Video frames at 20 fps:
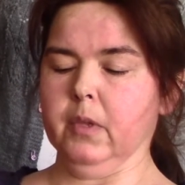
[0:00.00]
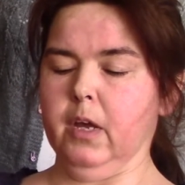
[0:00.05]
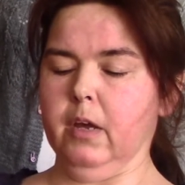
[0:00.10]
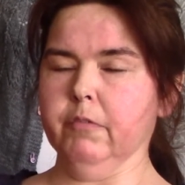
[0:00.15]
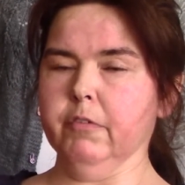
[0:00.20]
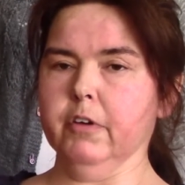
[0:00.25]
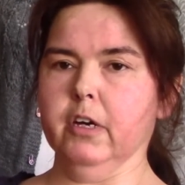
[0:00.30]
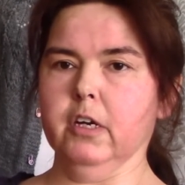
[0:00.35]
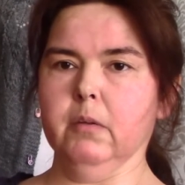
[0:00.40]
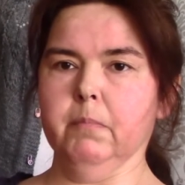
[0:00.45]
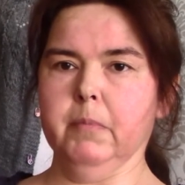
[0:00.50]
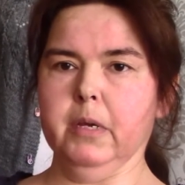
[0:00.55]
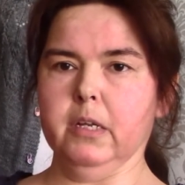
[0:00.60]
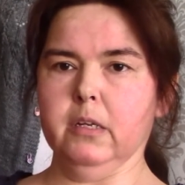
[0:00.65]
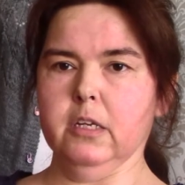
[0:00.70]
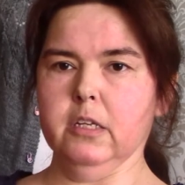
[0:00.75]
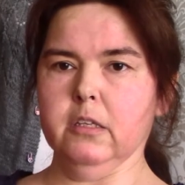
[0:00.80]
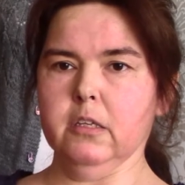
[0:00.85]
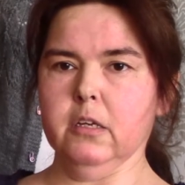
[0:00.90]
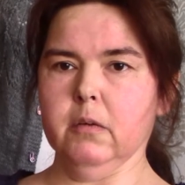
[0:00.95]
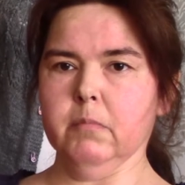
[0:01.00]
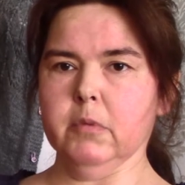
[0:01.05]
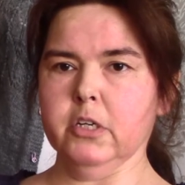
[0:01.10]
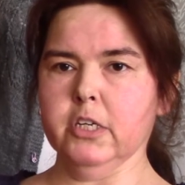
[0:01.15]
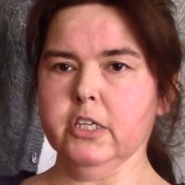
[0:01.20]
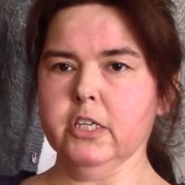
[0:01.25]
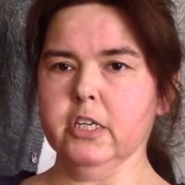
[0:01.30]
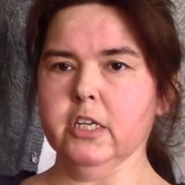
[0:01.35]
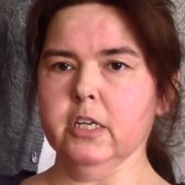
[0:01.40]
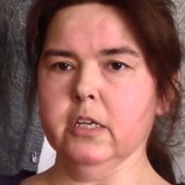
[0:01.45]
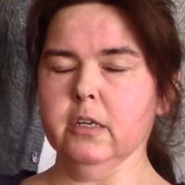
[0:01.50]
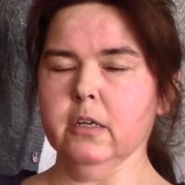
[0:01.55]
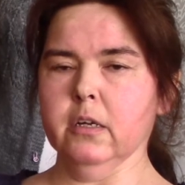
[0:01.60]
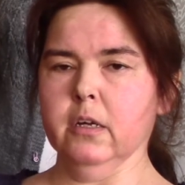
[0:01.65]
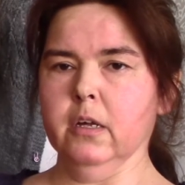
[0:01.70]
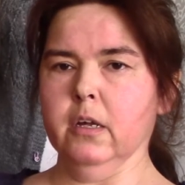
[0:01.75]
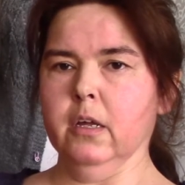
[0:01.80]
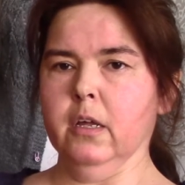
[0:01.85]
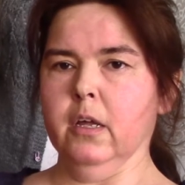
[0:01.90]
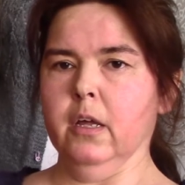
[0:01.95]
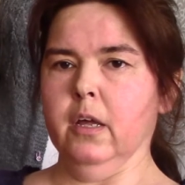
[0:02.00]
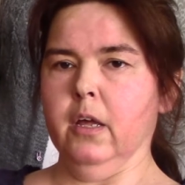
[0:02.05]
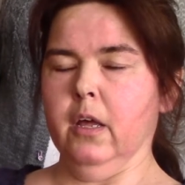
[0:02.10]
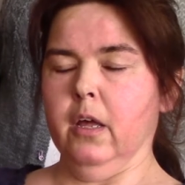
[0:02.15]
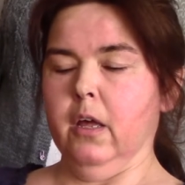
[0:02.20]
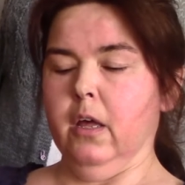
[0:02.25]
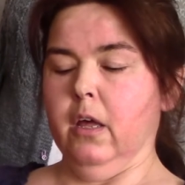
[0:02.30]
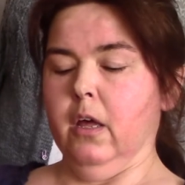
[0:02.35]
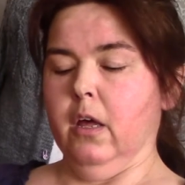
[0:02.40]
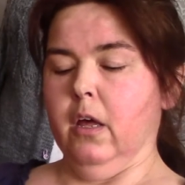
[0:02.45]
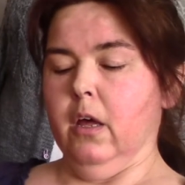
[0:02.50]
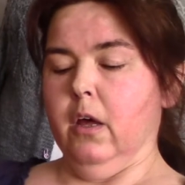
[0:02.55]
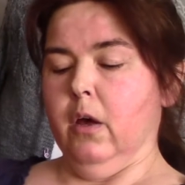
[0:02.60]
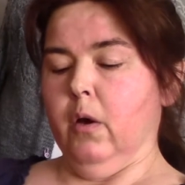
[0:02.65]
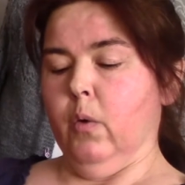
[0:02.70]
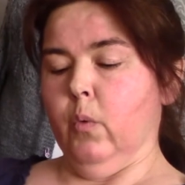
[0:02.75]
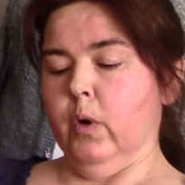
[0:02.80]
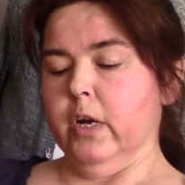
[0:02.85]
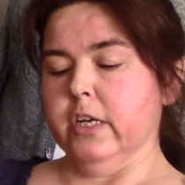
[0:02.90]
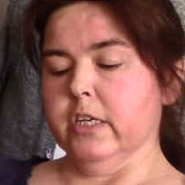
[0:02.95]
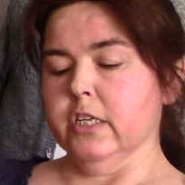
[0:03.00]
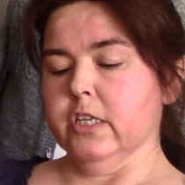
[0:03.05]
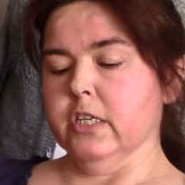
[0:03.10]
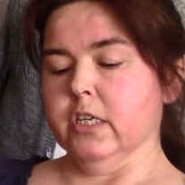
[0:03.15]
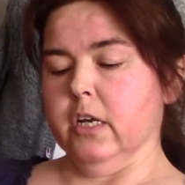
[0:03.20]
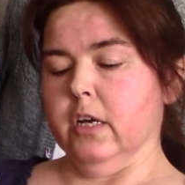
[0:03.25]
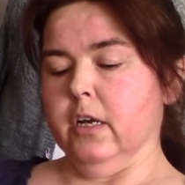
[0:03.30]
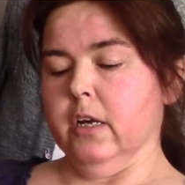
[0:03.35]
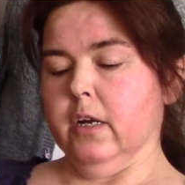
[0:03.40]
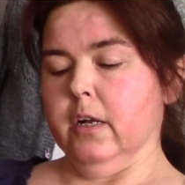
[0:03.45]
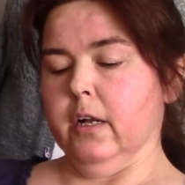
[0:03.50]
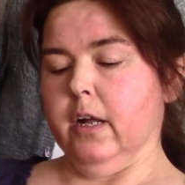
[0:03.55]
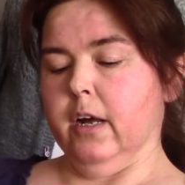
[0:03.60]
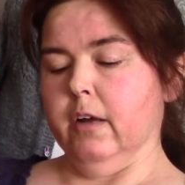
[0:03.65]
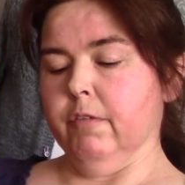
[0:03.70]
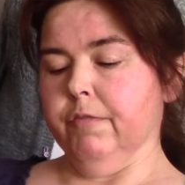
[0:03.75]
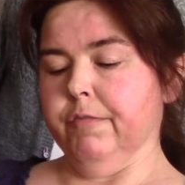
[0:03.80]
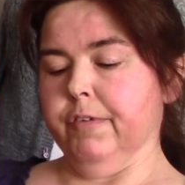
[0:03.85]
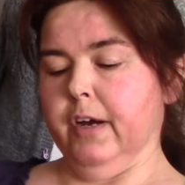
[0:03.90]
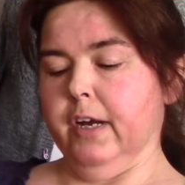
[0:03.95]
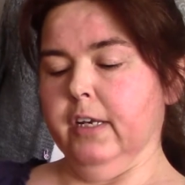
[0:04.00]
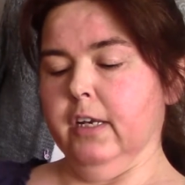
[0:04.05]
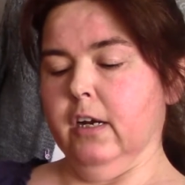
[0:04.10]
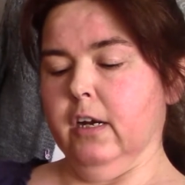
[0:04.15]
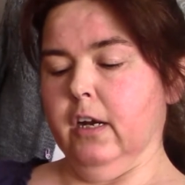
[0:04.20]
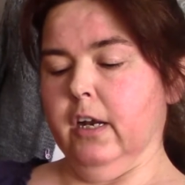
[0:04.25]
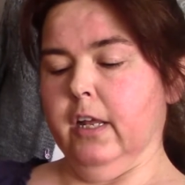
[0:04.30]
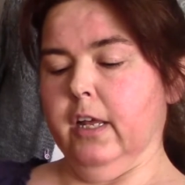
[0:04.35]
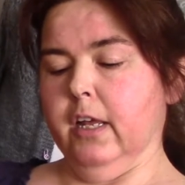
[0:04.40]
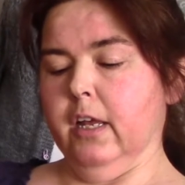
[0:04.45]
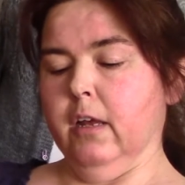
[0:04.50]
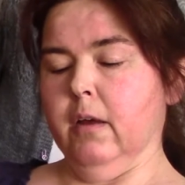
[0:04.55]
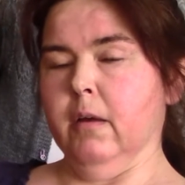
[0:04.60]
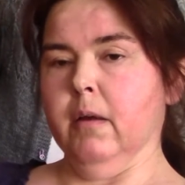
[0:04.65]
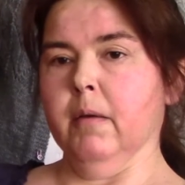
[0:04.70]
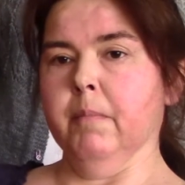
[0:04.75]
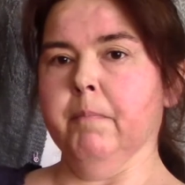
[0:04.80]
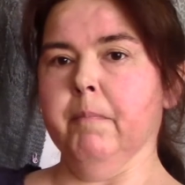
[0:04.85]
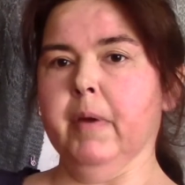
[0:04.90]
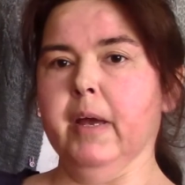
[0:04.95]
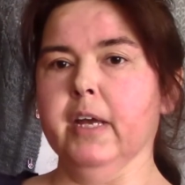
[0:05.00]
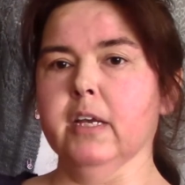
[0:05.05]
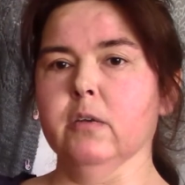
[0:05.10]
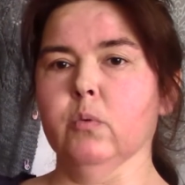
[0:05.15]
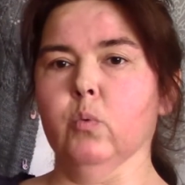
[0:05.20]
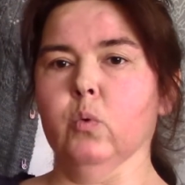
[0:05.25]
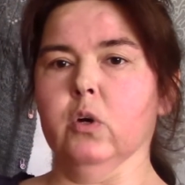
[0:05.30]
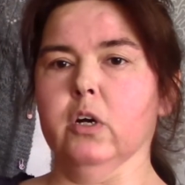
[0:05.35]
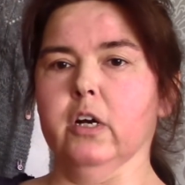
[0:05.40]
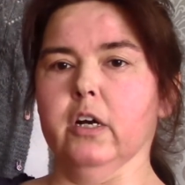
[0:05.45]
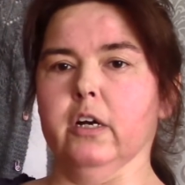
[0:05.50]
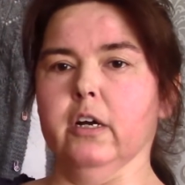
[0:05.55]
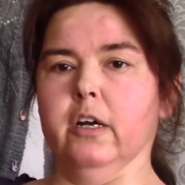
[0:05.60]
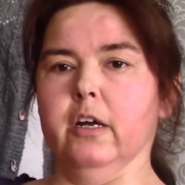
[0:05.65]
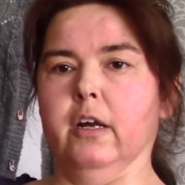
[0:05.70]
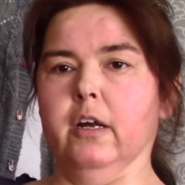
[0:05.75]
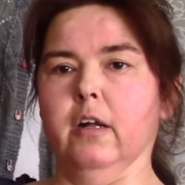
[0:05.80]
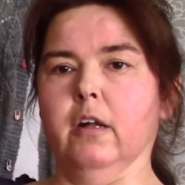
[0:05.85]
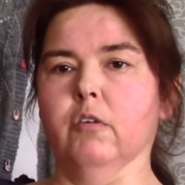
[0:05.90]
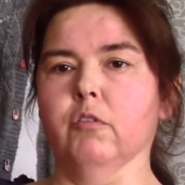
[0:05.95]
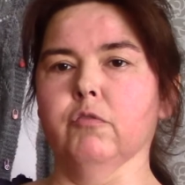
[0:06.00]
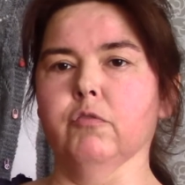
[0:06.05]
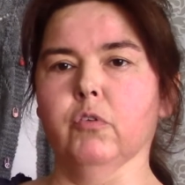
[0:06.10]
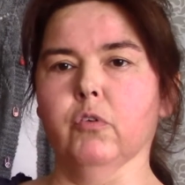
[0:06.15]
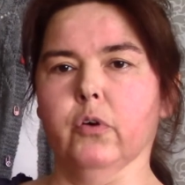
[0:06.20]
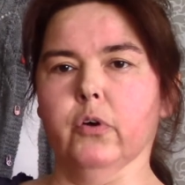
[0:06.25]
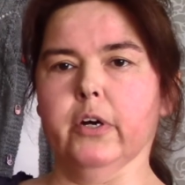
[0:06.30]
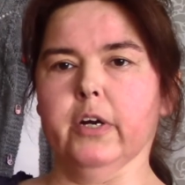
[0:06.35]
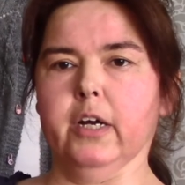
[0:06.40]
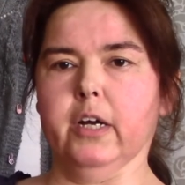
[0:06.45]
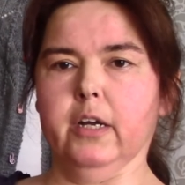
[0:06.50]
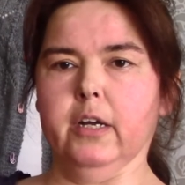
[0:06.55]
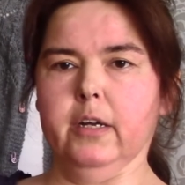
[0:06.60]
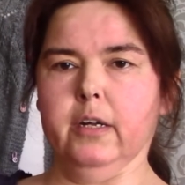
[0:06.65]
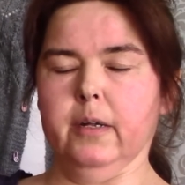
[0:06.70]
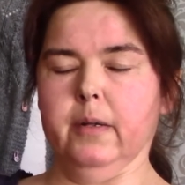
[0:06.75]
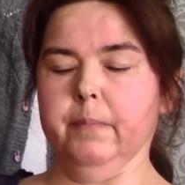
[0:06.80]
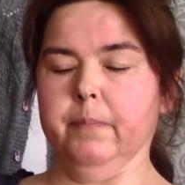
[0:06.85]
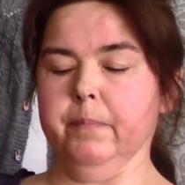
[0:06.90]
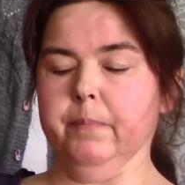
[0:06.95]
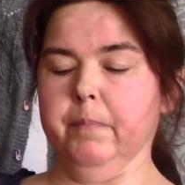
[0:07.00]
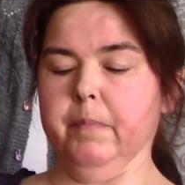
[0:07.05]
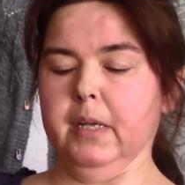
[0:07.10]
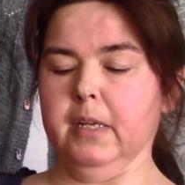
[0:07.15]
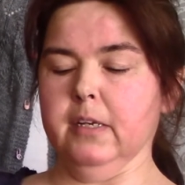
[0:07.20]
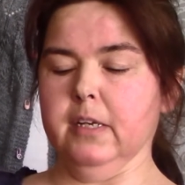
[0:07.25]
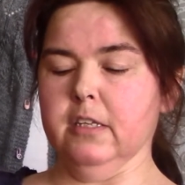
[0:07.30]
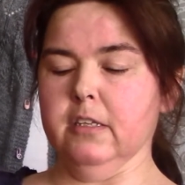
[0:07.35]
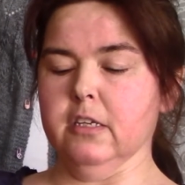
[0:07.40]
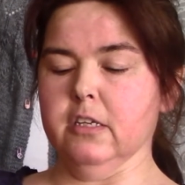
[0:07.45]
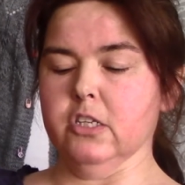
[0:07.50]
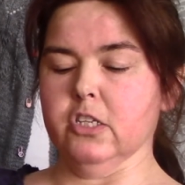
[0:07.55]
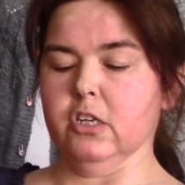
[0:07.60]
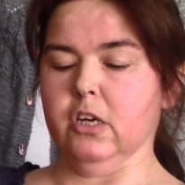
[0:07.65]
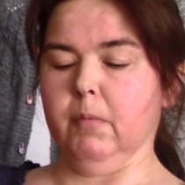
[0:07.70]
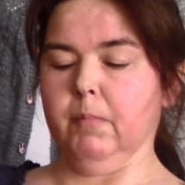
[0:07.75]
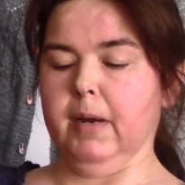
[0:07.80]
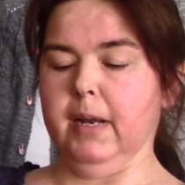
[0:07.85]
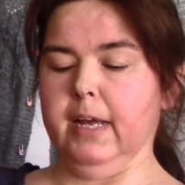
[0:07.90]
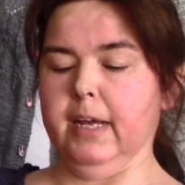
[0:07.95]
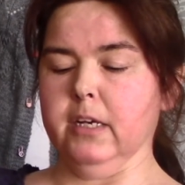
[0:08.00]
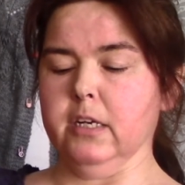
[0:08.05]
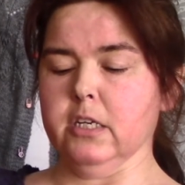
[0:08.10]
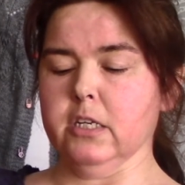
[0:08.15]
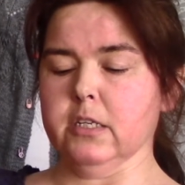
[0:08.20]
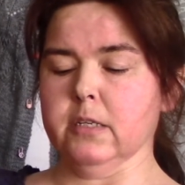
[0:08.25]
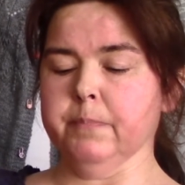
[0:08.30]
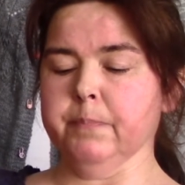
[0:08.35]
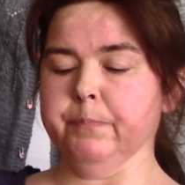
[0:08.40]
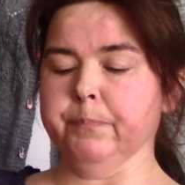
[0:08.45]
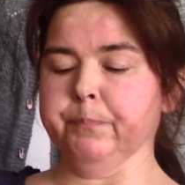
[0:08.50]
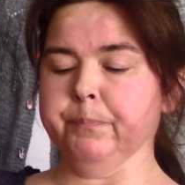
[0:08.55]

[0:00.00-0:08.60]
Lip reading: I've got a knitting machine, which I finally made work for knitting sock blanks.